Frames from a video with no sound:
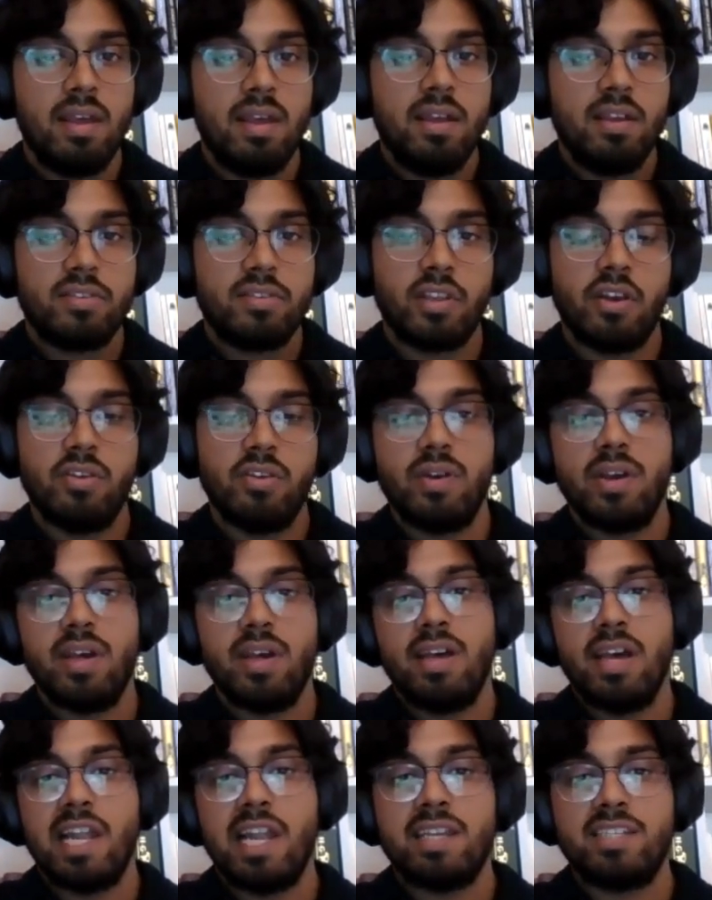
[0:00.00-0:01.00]
So
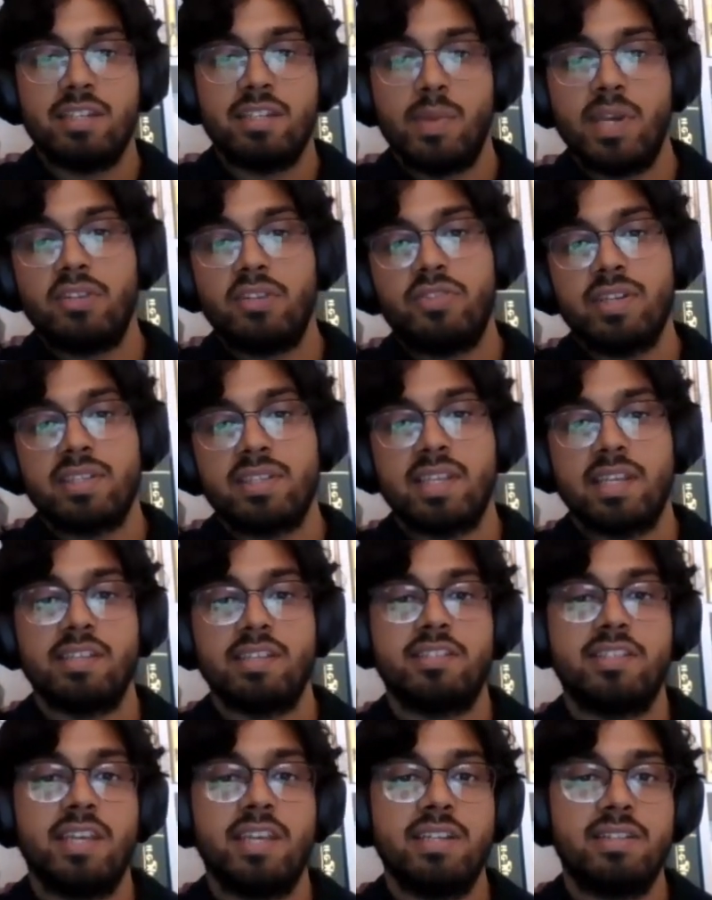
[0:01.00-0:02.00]
Elastic Matrix, as I
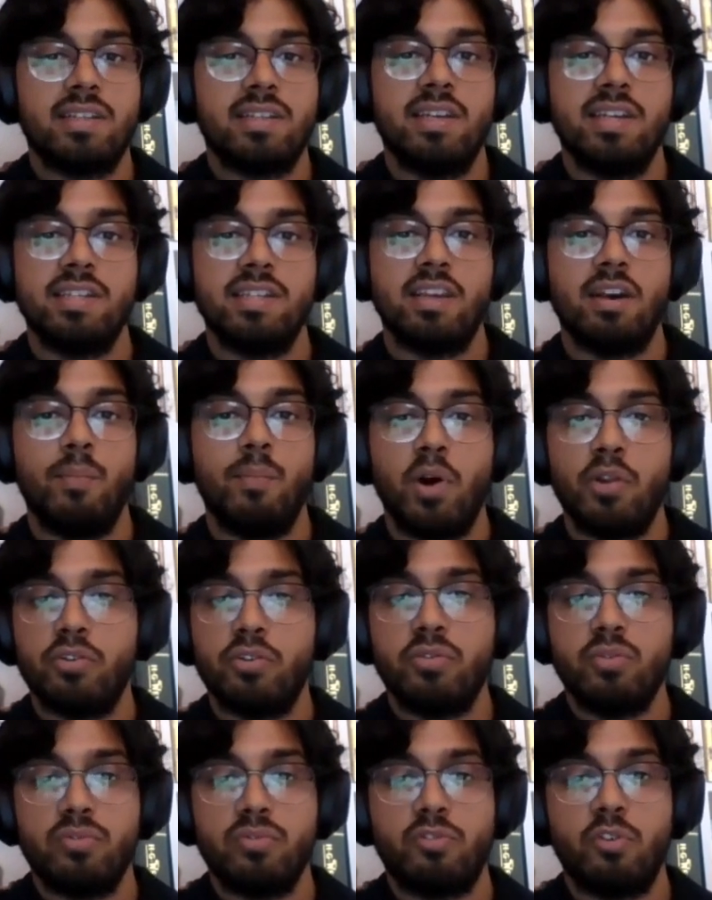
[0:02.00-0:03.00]
said, is a
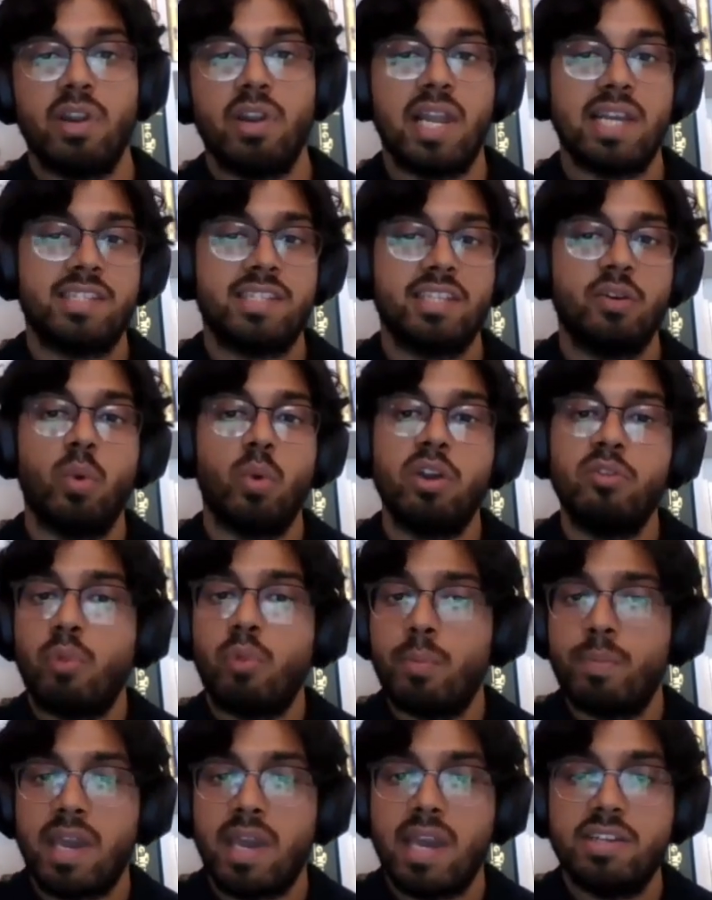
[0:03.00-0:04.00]
model for elastic wave
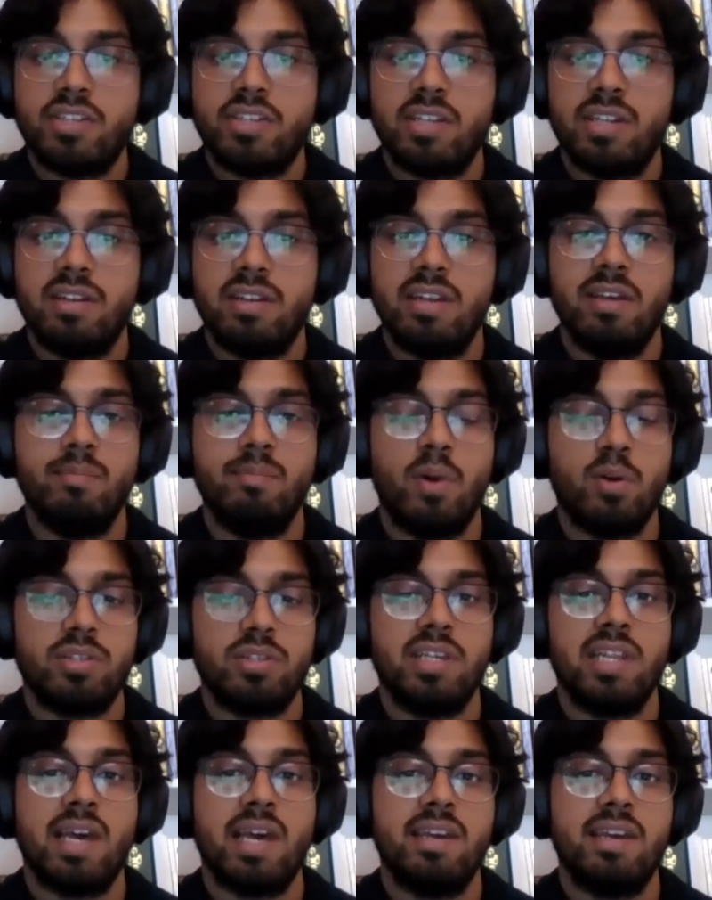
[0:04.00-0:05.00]
propagation in
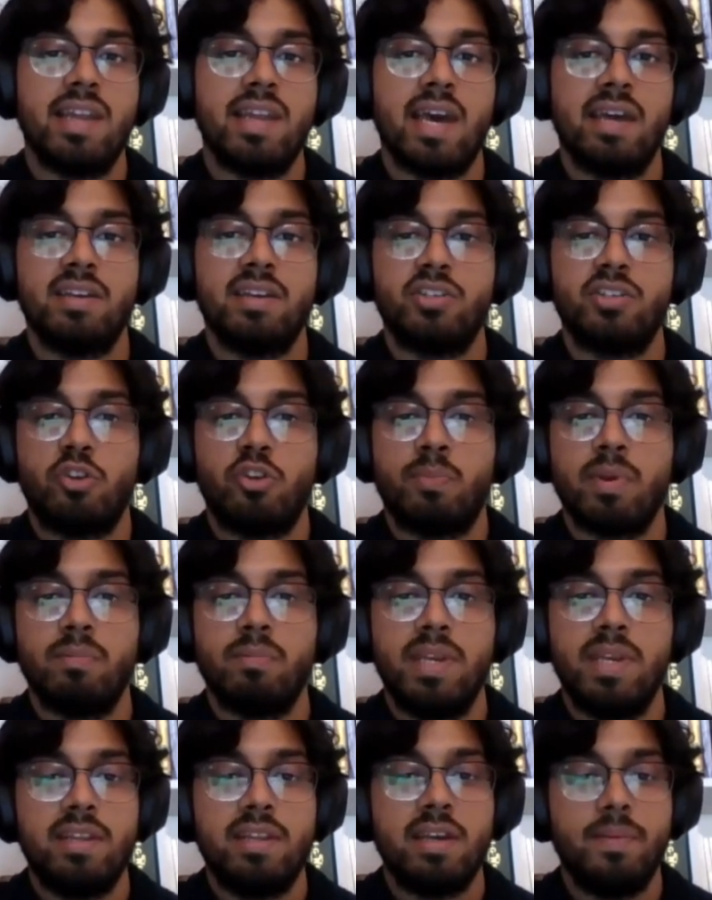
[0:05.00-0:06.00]
multi-layered anisotropic
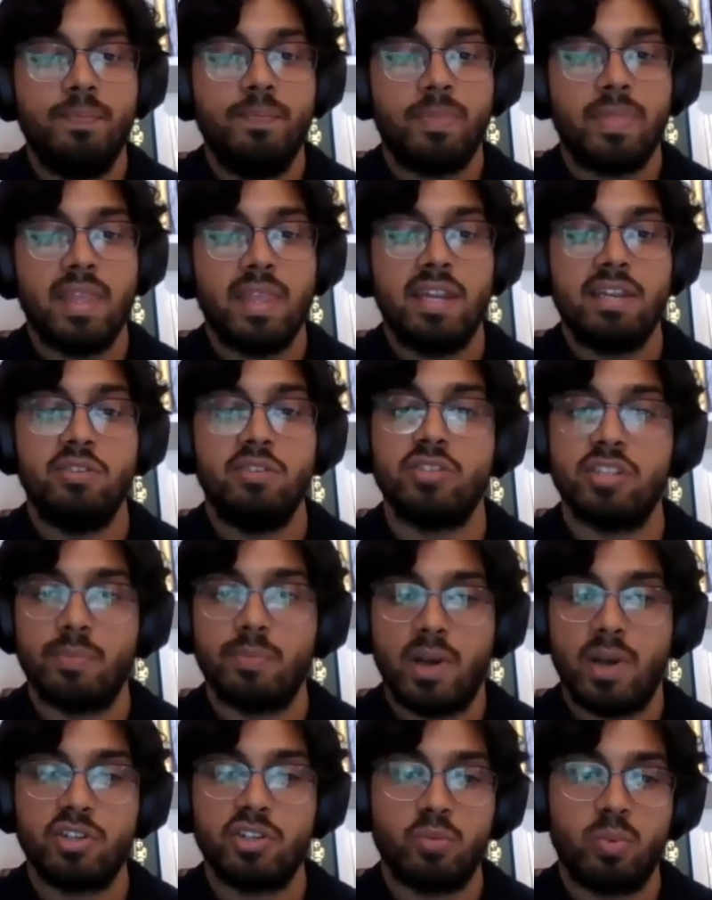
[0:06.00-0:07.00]
media, and it uses the
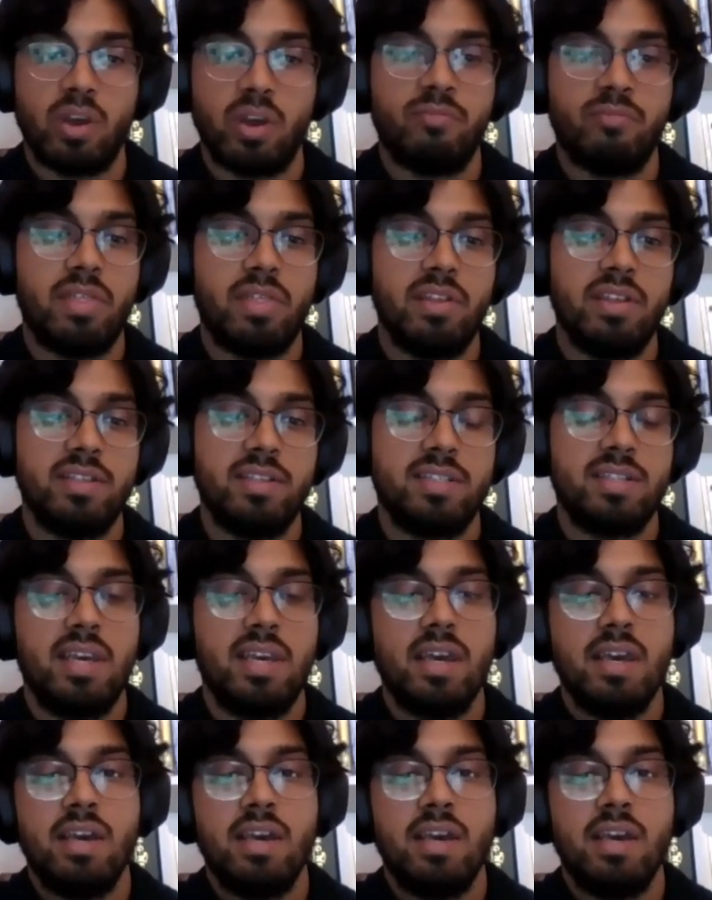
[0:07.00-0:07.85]
partial wave methods.